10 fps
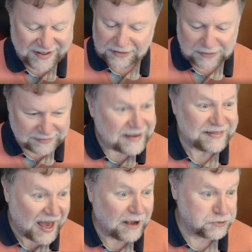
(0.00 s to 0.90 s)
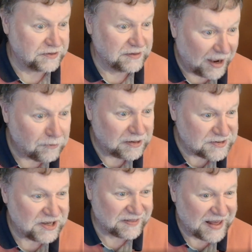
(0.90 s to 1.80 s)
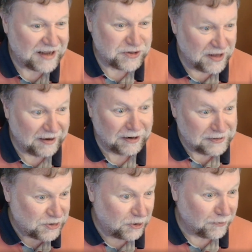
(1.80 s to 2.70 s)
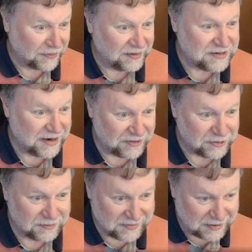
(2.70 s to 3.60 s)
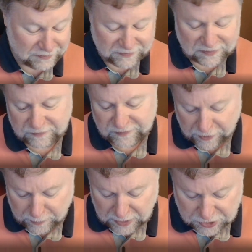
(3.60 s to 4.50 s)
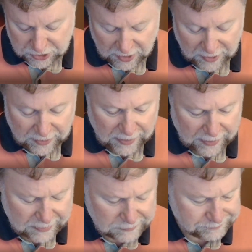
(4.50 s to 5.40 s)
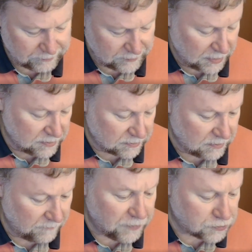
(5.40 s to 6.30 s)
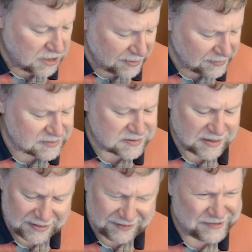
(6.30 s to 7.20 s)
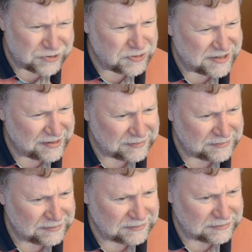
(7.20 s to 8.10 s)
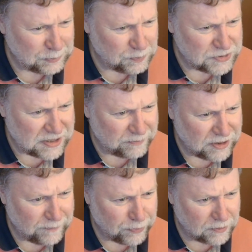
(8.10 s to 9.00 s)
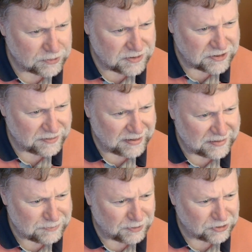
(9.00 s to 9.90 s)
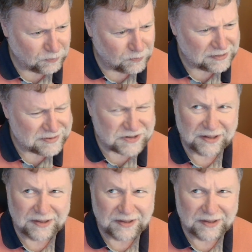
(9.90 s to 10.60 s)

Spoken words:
like 1,000. I want to see 1,000 ions all working together. Thank you very much. Photonics, kind of interesting. Some of the approaches are nice, but the ones